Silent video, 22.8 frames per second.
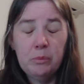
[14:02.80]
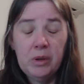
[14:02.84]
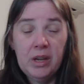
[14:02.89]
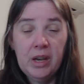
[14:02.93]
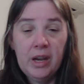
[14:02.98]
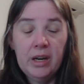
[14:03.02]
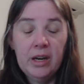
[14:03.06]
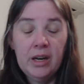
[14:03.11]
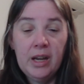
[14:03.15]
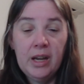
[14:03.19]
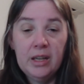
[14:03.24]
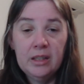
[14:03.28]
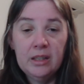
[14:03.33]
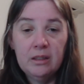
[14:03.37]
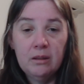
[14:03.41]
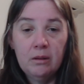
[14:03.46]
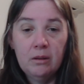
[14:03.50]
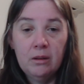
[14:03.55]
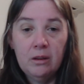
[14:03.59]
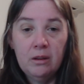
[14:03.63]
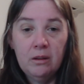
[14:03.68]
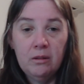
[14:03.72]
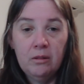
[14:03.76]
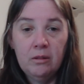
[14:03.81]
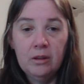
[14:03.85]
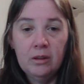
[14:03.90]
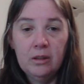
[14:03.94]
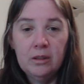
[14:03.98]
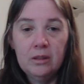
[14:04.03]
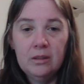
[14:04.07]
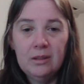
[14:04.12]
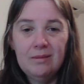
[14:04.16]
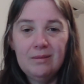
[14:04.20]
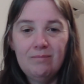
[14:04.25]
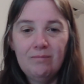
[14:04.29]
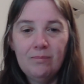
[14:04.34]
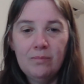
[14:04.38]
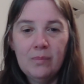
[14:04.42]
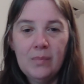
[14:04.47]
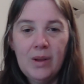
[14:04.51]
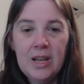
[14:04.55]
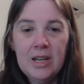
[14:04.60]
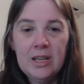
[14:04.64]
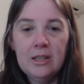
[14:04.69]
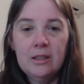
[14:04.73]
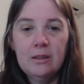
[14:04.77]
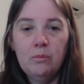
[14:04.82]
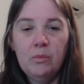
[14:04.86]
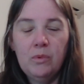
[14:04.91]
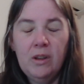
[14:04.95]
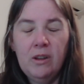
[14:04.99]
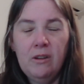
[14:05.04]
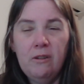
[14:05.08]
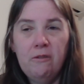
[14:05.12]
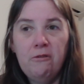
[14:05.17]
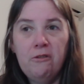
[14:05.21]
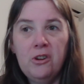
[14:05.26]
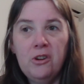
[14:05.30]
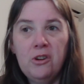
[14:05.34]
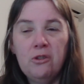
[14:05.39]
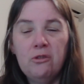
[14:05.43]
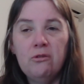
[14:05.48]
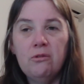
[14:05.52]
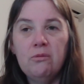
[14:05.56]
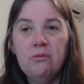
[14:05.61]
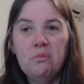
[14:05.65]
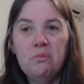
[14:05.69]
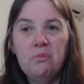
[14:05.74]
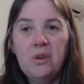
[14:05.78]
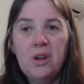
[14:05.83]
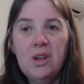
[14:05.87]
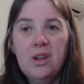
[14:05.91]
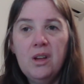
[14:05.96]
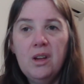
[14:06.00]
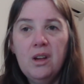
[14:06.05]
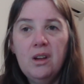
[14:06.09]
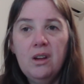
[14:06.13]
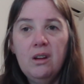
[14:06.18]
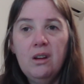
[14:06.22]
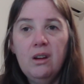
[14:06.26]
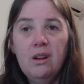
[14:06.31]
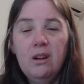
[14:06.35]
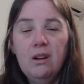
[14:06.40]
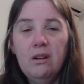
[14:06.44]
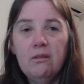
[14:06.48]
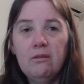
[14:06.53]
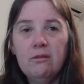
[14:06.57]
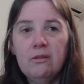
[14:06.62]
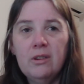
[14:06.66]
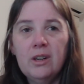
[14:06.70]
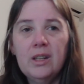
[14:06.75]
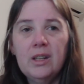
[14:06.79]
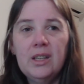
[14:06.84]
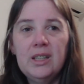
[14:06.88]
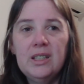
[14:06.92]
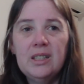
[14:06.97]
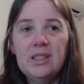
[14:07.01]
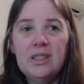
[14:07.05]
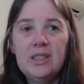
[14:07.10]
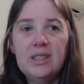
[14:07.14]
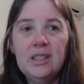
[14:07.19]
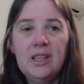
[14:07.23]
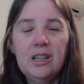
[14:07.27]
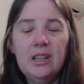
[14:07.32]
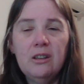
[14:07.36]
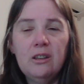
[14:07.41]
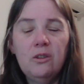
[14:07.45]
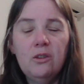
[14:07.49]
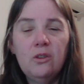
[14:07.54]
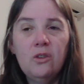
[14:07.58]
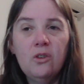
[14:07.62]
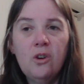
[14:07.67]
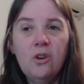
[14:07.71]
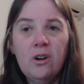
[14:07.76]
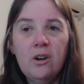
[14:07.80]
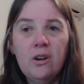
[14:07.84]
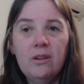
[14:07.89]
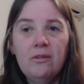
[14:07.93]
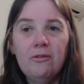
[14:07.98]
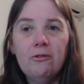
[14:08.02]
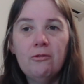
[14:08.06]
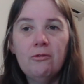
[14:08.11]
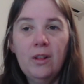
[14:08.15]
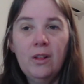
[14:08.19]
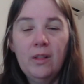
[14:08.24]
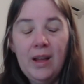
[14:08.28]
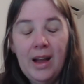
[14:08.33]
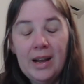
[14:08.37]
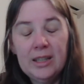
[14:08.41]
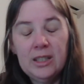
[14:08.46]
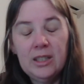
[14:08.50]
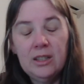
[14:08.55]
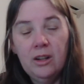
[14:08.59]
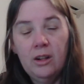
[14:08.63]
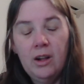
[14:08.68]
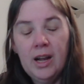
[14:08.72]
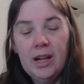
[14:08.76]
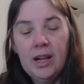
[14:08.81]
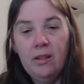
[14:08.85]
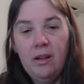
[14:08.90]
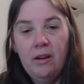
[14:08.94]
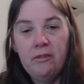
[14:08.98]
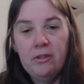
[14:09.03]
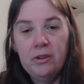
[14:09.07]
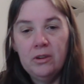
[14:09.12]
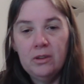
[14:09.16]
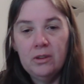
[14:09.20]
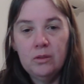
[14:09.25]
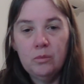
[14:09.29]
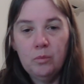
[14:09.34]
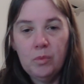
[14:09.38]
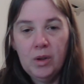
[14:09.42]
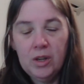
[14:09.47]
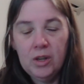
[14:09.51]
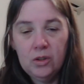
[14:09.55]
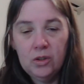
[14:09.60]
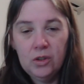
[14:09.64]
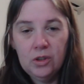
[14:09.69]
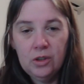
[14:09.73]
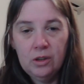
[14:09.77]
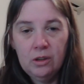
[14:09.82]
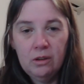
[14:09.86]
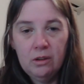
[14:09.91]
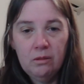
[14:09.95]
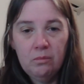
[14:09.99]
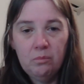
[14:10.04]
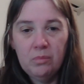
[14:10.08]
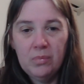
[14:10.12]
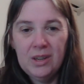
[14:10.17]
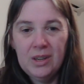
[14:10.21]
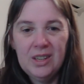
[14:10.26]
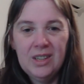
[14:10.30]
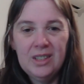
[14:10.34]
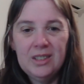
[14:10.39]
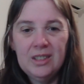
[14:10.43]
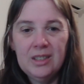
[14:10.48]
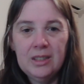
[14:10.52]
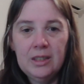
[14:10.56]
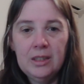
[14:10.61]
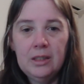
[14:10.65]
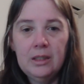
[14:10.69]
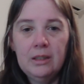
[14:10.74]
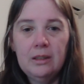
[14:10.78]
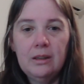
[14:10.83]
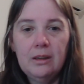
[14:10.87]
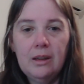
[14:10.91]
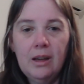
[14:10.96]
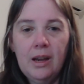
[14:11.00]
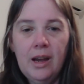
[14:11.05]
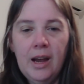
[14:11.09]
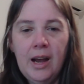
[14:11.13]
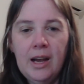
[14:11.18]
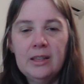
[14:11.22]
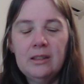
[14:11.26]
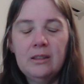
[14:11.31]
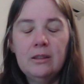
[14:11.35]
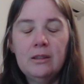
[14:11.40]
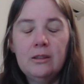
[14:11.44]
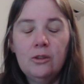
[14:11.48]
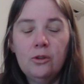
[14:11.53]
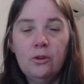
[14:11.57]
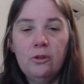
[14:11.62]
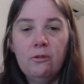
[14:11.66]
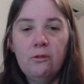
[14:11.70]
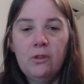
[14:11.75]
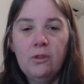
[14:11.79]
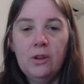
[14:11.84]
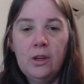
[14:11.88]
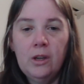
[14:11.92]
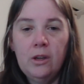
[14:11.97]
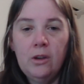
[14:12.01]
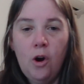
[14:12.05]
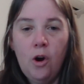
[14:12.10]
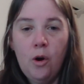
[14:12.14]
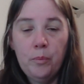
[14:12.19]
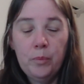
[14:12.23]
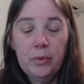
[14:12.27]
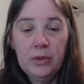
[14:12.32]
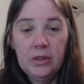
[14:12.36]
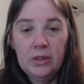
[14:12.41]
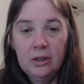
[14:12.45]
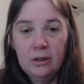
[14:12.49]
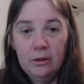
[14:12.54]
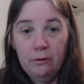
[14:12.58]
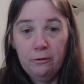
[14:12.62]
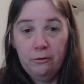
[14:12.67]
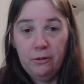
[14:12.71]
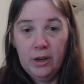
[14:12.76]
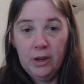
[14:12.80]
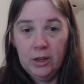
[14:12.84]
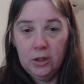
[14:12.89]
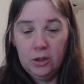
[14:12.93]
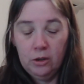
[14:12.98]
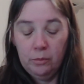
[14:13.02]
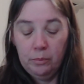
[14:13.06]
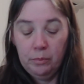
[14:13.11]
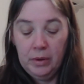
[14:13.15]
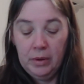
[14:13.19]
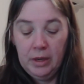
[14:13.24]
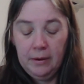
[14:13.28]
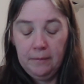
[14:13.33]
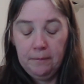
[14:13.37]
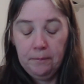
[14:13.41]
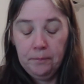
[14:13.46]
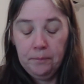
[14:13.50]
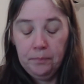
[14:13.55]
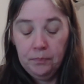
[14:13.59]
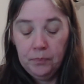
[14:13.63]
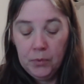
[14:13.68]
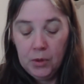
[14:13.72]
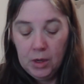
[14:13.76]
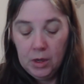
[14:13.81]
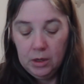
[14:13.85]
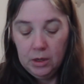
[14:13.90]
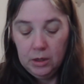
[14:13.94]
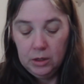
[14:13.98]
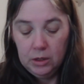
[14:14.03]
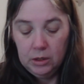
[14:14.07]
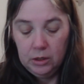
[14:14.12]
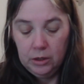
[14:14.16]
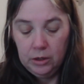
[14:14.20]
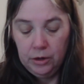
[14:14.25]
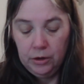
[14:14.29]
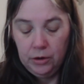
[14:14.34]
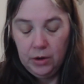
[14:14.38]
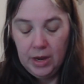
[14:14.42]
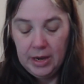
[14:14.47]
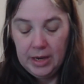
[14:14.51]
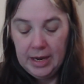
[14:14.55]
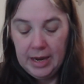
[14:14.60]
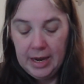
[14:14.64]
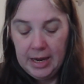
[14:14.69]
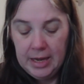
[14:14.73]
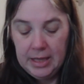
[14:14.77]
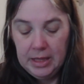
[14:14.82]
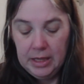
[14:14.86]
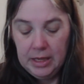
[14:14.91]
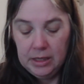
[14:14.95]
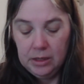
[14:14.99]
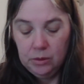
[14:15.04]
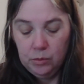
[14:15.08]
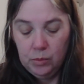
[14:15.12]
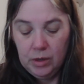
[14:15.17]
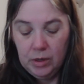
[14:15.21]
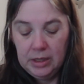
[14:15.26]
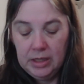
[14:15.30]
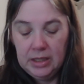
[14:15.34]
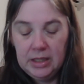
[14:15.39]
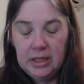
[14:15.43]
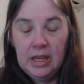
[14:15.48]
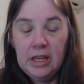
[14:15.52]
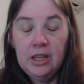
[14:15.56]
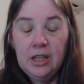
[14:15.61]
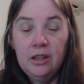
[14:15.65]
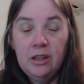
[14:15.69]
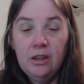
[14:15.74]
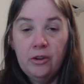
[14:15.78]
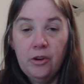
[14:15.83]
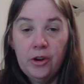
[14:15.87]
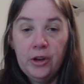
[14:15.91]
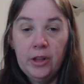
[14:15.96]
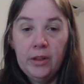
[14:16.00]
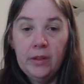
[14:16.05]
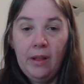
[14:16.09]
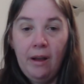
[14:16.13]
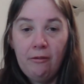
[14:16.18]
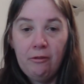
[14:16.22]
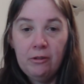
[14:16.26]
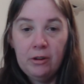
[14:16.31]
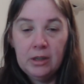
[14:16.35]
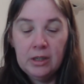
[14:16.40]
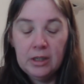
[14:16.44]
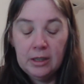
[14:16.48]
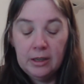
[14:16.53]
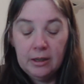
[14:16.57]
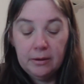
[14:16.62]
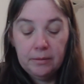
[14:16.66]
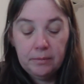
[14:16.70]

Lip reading: headaches and makes me feel really sick. Not relaxed like lavender's meant to, but it just has sort of the opposite effect on me. So again, this one is Indigo Lavender,